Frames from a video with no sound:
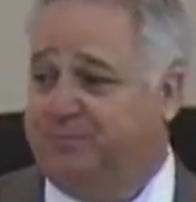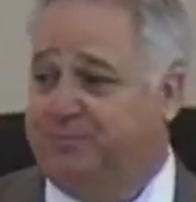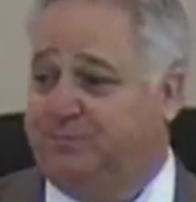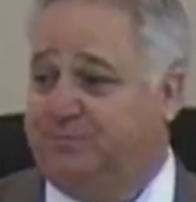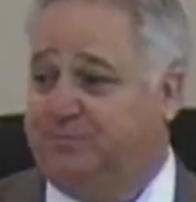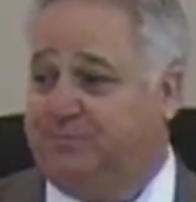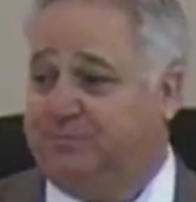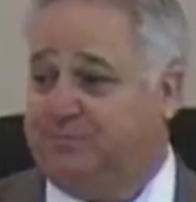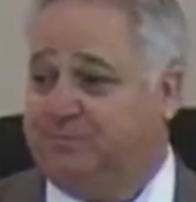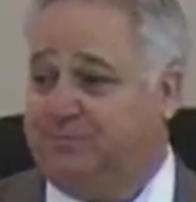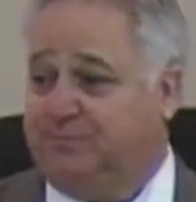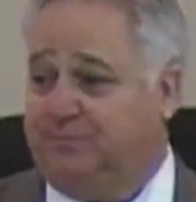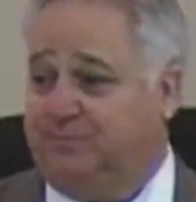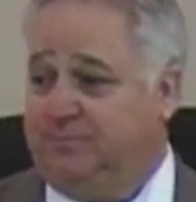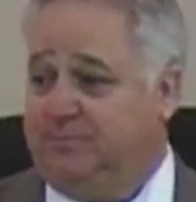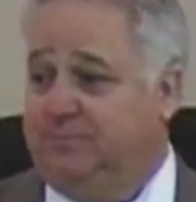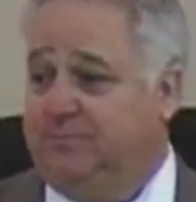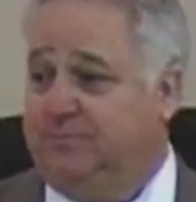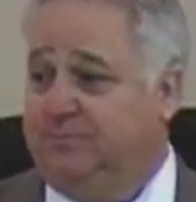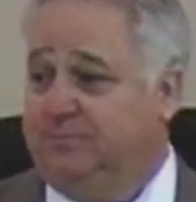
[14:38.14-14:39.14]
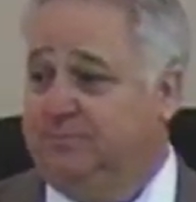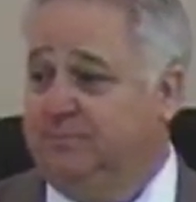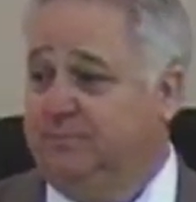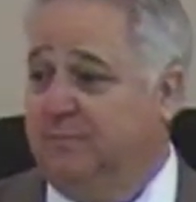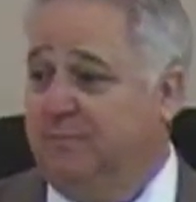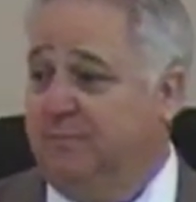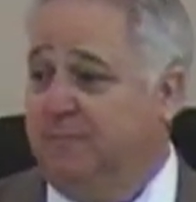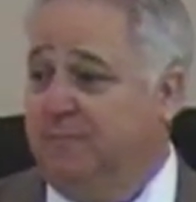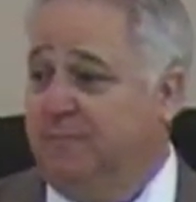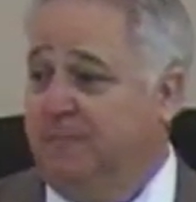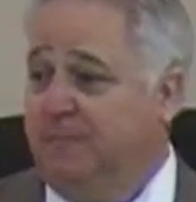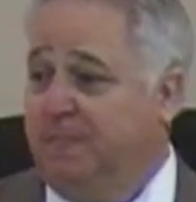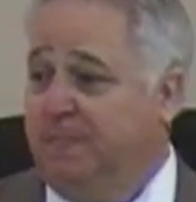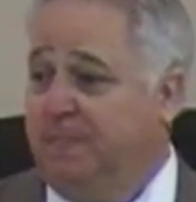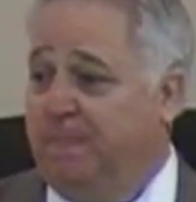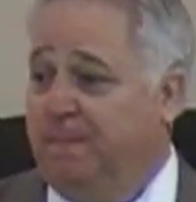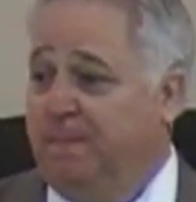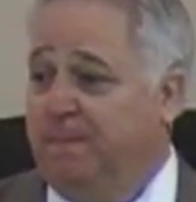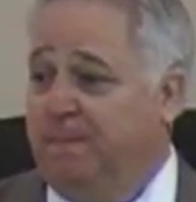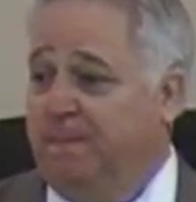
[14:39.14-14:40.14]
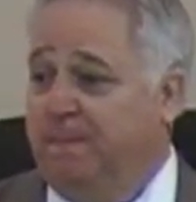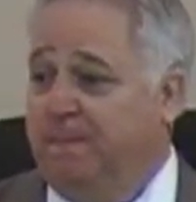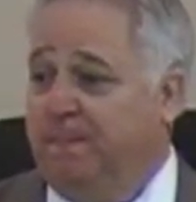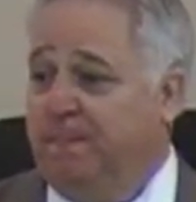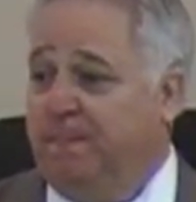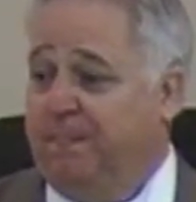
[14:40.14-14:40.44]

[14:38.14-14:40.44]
(silence)